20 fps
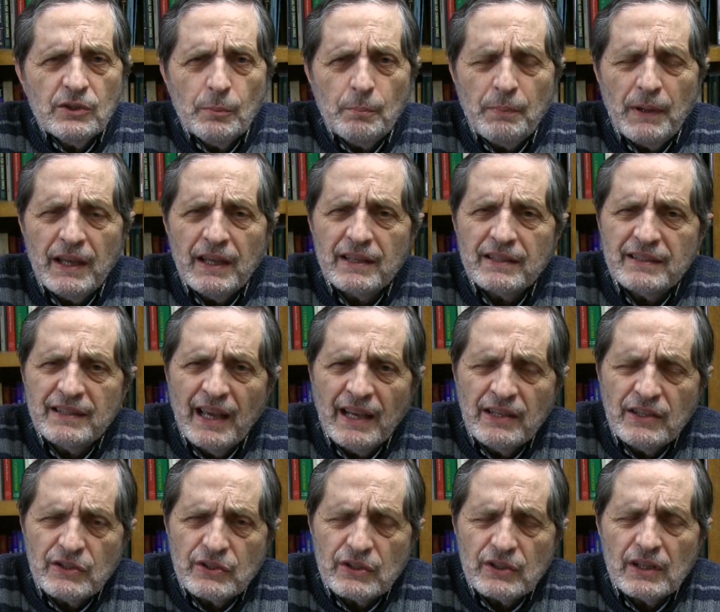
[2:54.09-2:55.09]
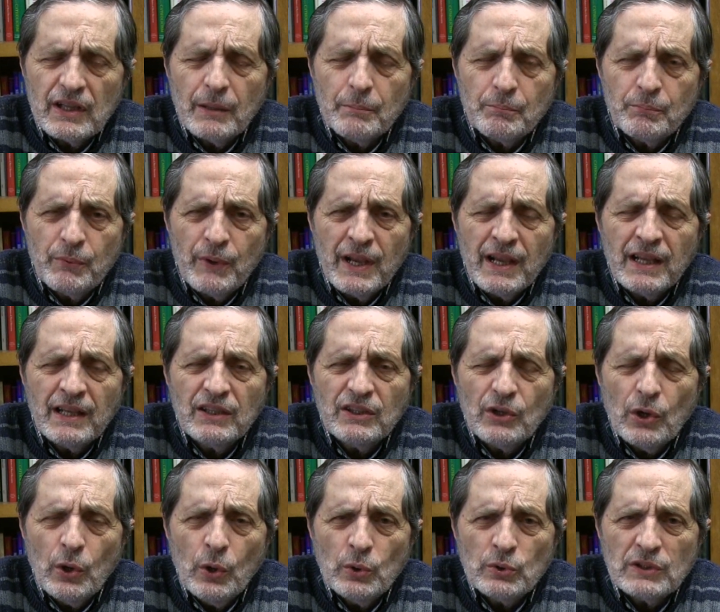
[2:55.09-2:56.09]
to pay attention and bring
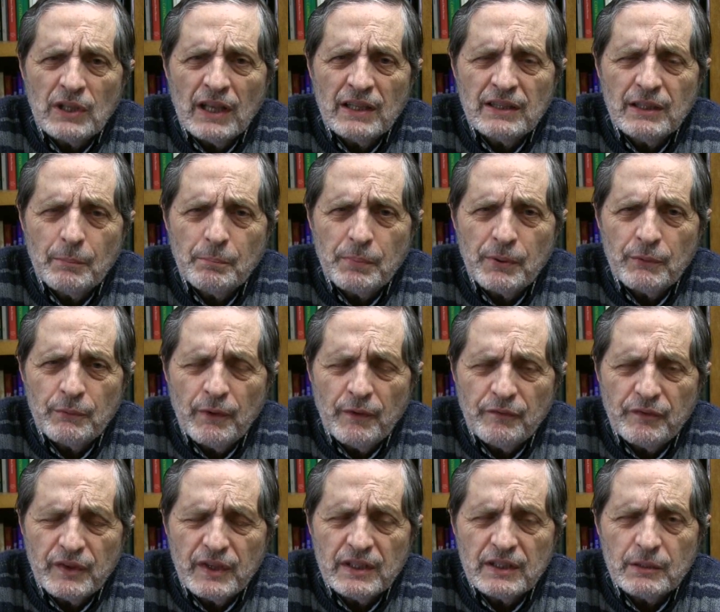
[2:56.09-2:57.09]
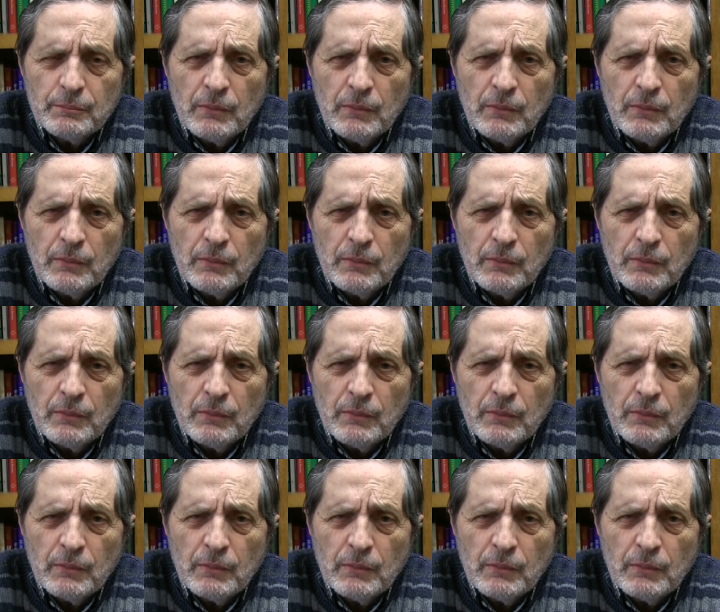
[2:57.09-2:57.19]
those on the periphery and